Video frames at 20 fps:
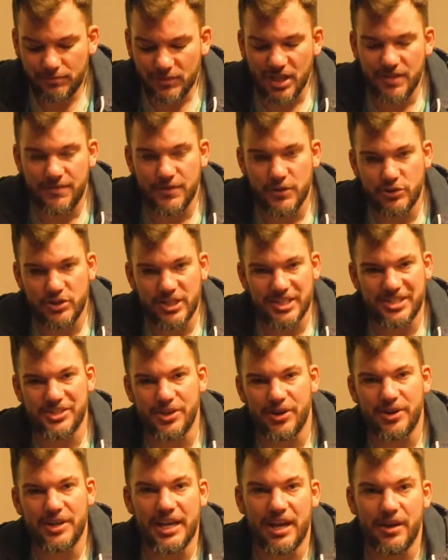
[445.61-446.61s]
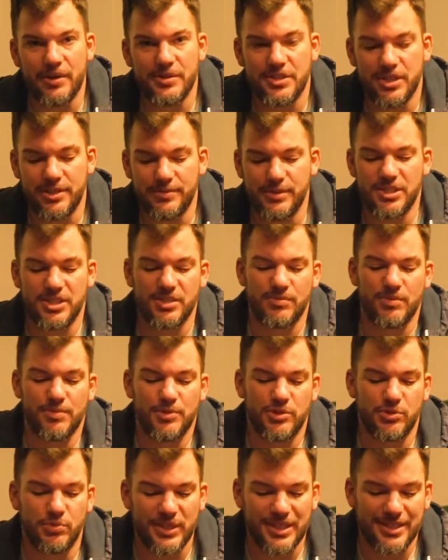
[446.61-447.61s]
if you're just starting out, is going to be somewhere
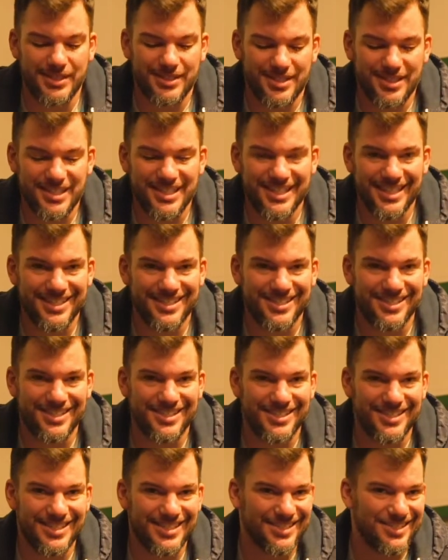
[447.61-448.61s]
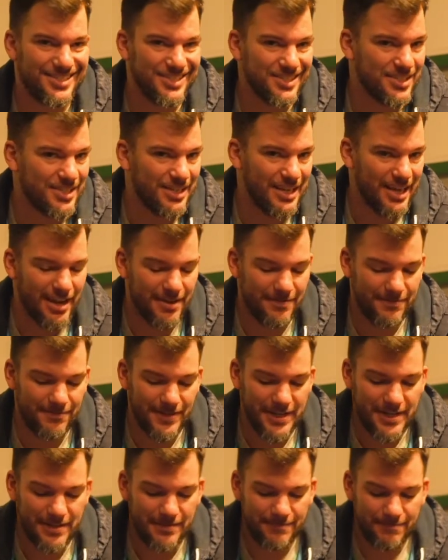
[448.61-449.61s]
between 6 and 6.5
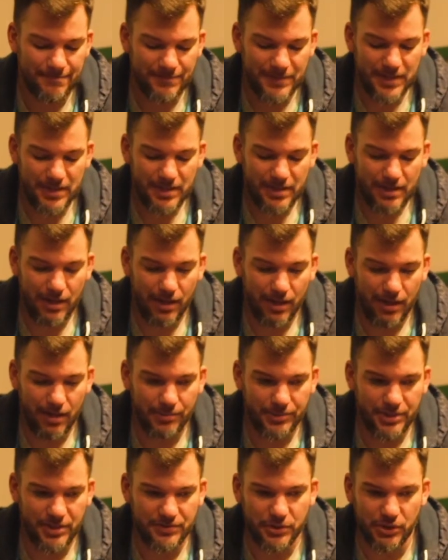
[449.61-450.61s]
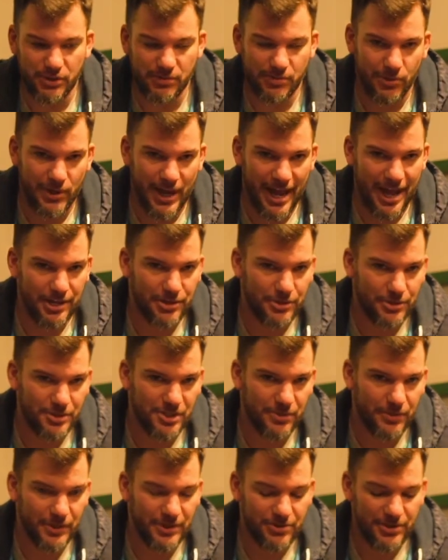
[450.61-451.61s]
feet. Gives you a little bit more
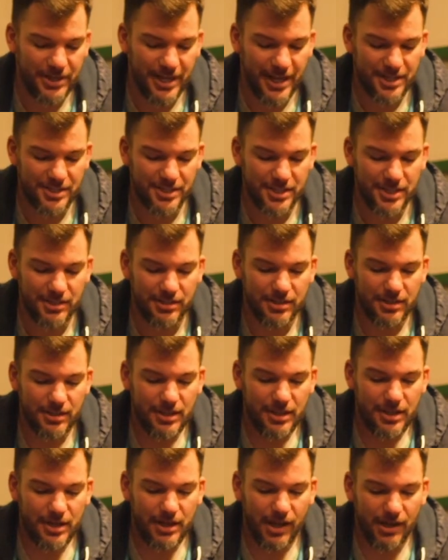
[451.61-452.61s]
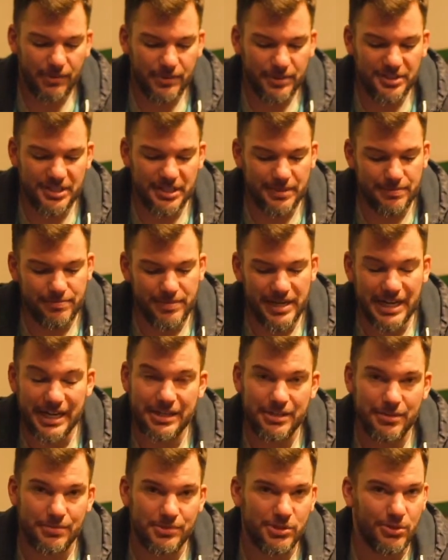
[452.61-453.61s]
accuracy when you're casting. I would say
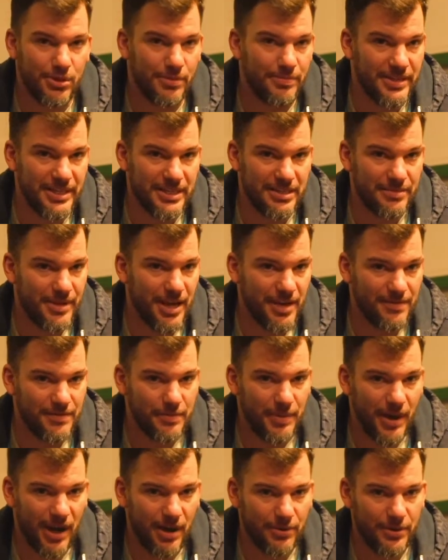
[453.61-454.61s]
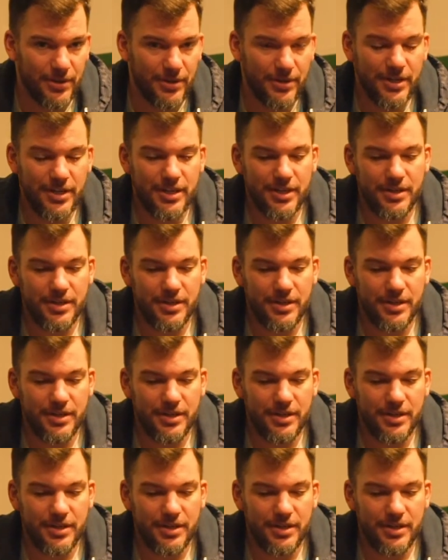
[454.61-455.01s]
medium to a medium heavy power.